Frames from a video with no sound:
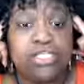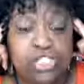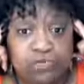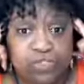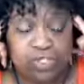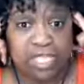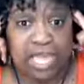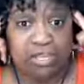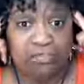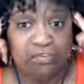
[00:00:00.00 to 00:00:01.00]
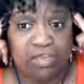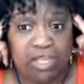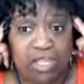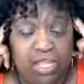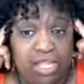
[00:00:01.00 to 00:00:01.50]
your life.
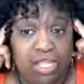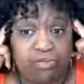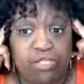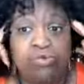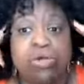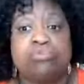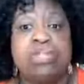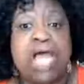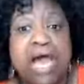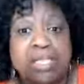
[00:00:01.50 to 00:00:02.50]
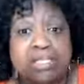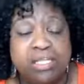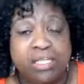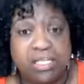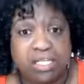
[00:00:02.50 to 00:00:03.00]
If you are not
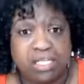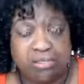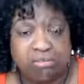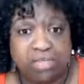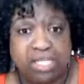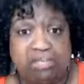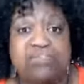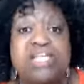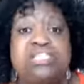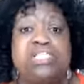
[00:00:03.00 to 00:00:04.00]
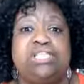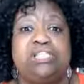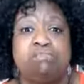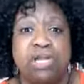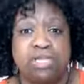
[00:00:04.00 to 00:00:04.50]
investing in the
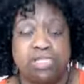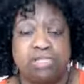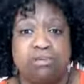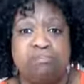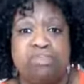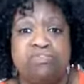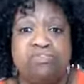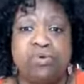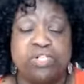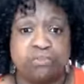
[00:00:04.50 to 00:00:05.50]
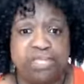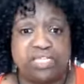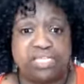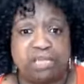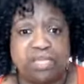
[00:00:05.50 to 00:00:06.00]
market before the
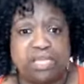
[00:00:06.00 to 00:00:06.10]
pandemic,